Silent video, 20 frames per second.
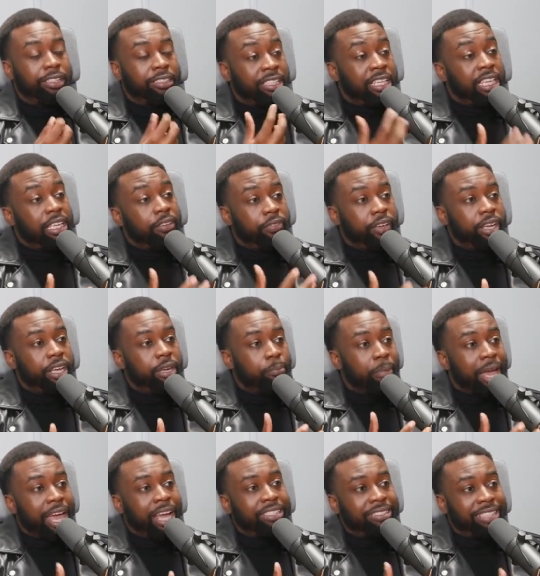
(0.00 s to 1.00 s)
TV
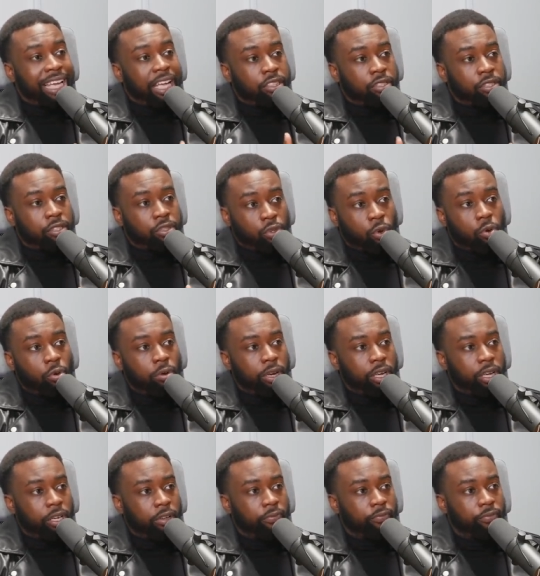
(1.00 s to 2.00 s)
makes that
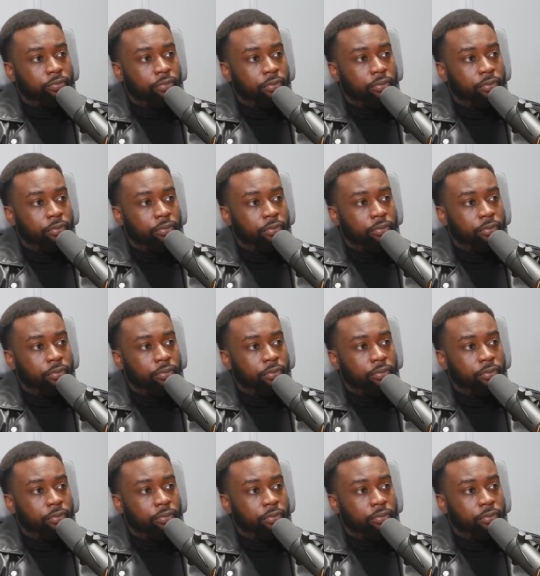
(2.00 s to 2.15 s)
story, yes,